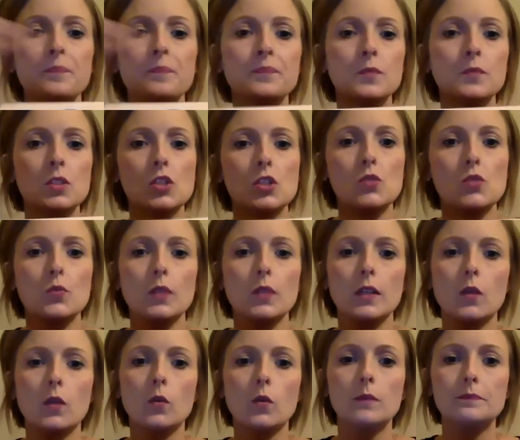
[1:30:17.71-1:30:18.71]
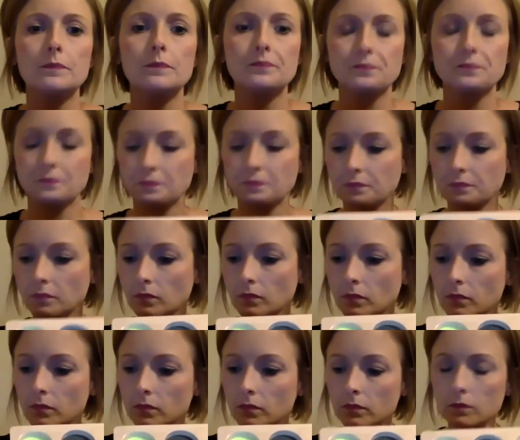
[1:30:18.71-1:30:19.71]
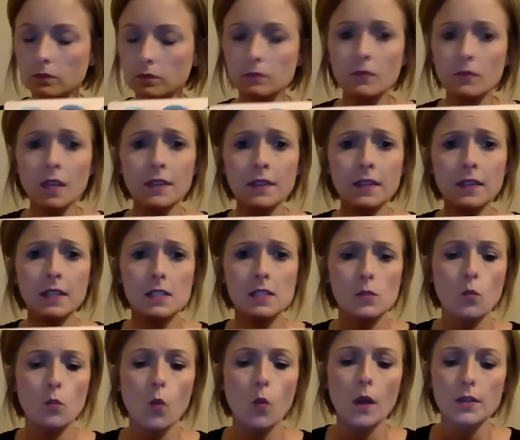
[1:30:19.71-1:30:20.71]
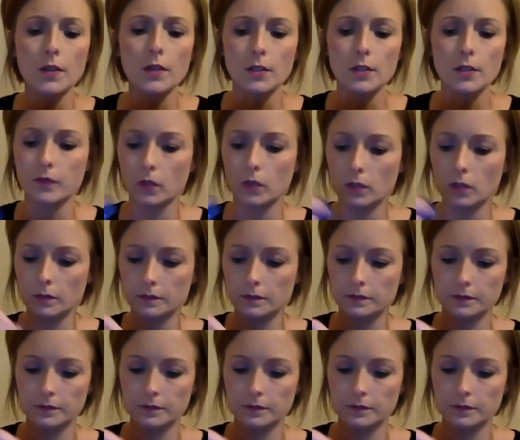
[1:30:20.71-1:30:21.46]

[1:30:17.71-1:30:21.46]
which is really cool. I think it's wonderful.